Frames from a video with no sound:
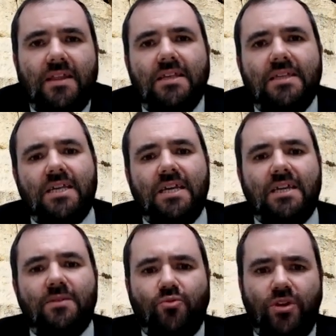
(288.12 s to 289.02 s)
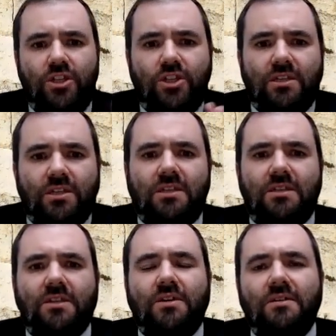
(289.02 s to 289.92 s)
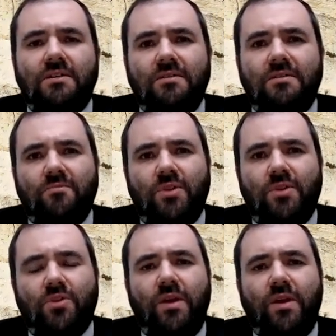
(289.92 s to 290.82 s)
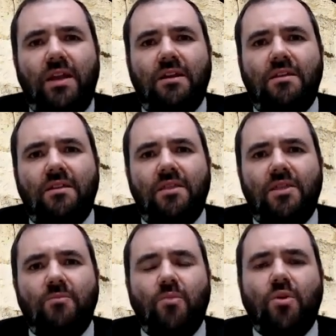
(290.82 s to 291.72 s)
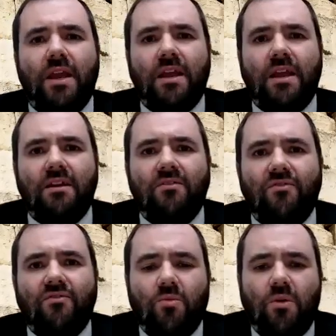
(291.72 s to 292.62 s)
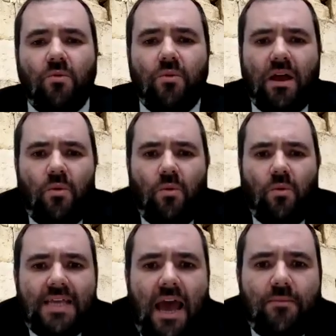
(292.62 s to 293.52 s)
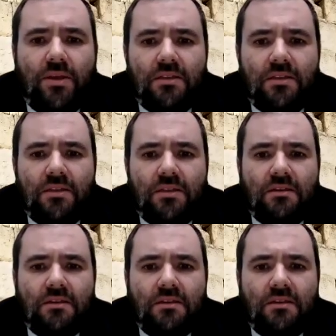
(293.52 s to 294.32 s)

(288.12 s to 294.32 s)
This Kinnah bridges between the mourning for what has happened